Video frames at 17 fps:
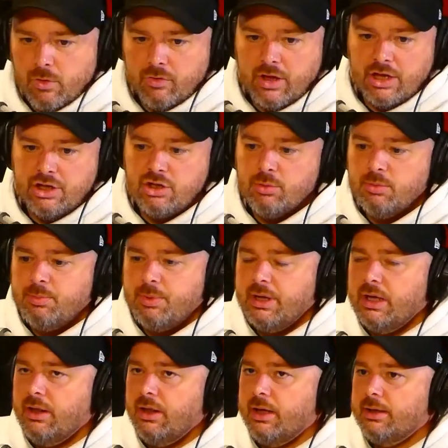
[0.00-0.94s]
Then you would
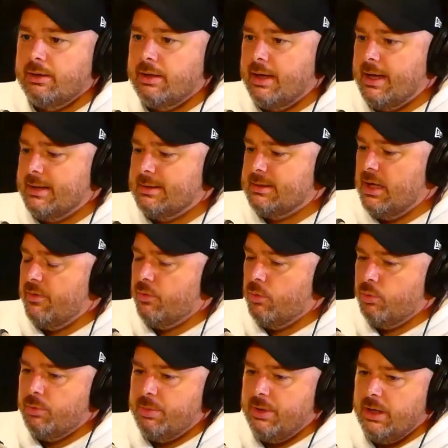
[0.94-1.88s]
be like, the next
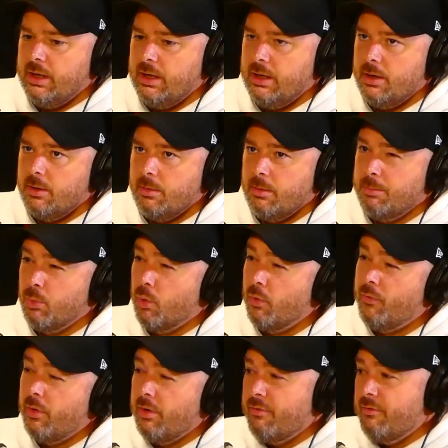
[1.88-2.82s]
level would be
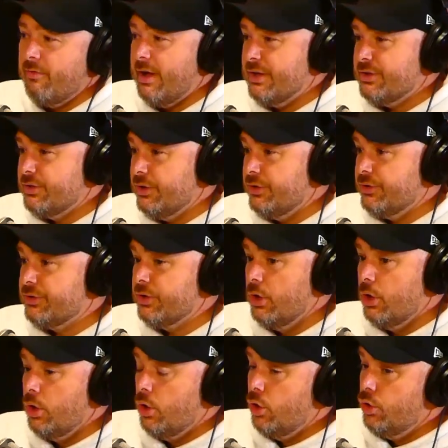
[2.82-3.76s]
more for investors.
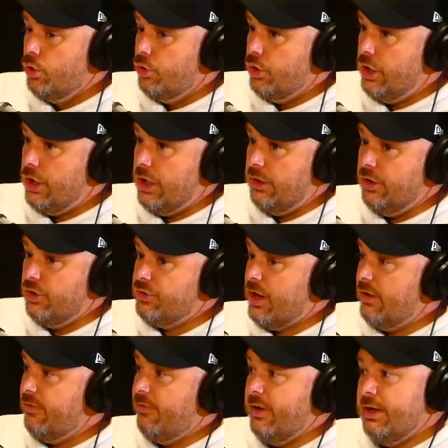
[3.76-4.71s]
They
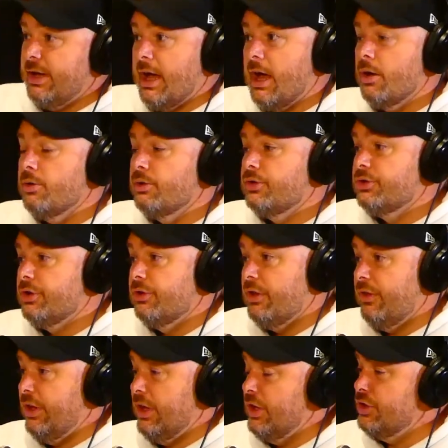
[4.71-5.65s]
try and find a house
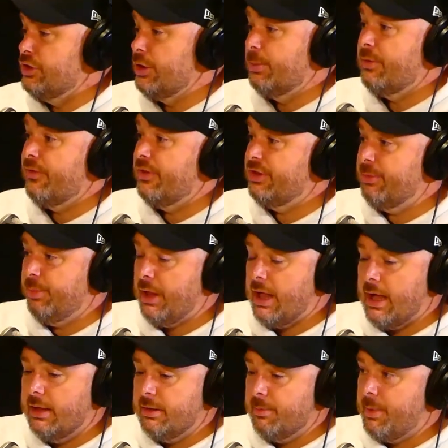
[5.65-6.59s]
that they can subdivide
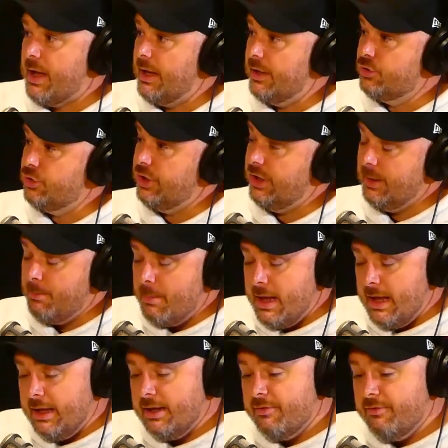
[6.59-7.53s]
the back, so they can
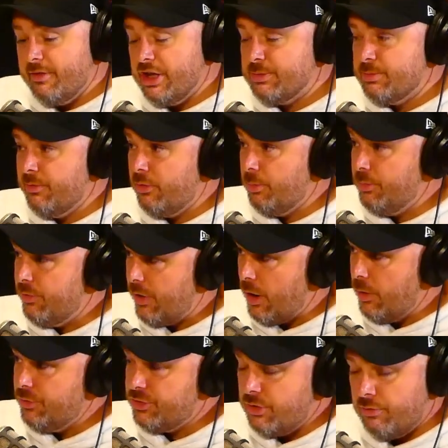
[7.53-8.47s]
make an investment from the
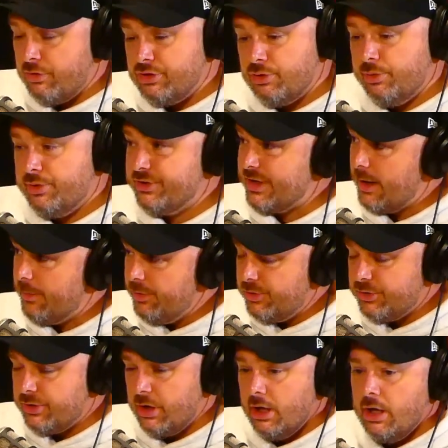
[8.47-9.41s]
house originally
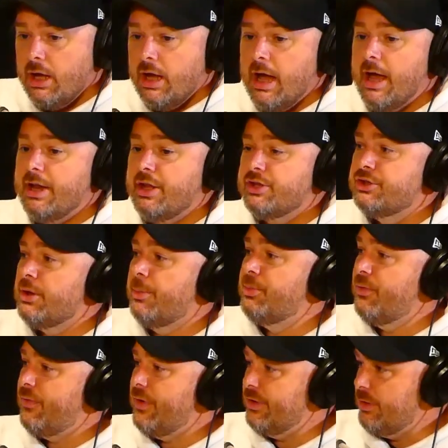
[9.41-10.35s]
established and then
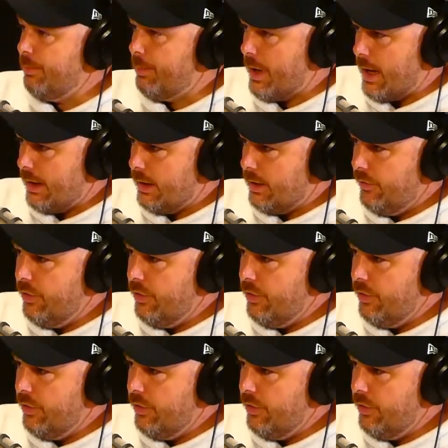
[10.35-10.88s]
subdivide the back.